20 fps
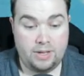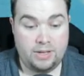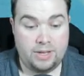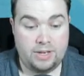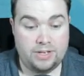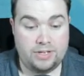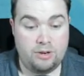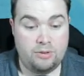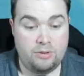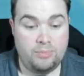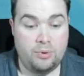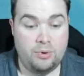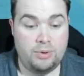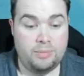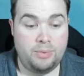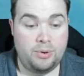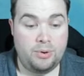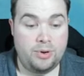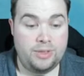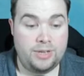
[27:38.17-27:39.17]
There's no point
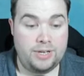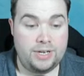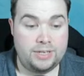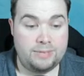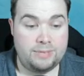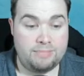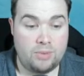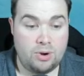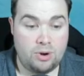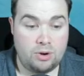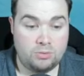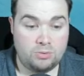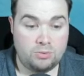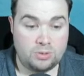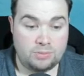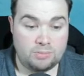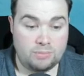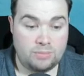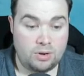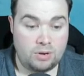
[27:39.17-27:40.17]
putting these miles
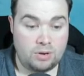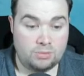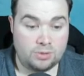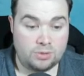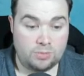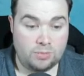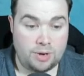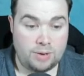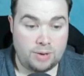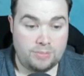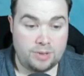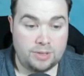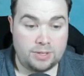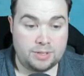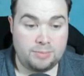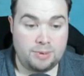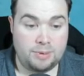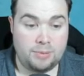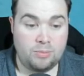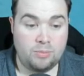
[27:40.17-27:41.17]
and miles away because
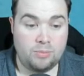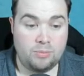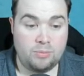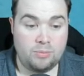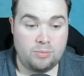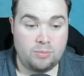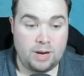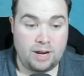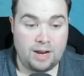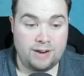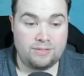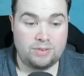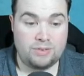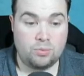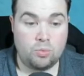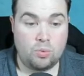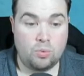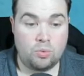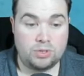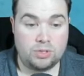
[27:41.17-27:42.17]
people have to
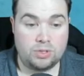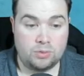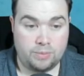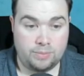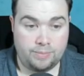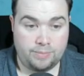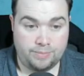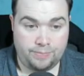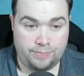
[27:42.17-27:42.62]
walk to them,